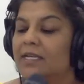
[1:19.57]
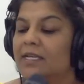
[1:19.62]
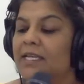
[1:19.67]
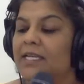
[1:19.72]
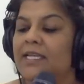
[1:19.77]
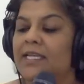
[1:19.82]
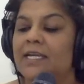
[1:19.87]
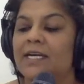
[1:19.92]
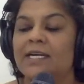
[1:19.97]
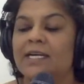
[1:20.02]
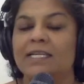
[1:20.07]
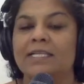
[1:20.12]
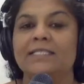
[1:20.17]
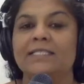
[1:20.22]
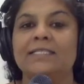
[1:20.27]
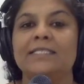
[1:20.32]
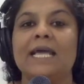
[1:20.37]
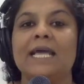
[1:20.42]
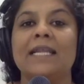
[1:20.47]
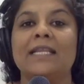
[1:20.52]
Here
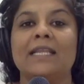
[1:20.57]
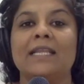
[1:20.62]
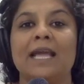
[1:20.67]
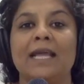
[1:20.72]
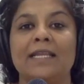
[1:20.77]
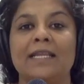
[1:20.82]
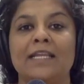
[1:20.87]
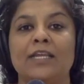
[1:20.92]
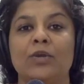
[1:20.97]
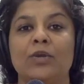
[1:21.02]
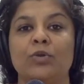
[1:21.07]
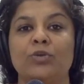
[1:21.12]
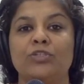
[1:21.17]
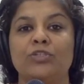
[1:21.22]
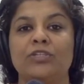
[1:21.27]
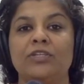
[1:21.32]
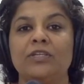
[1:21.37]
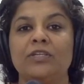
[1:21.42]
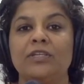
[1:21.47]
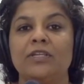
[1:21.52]
is Atlantic
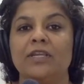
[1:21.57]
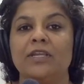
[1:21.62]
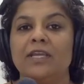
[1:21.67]
Ocean.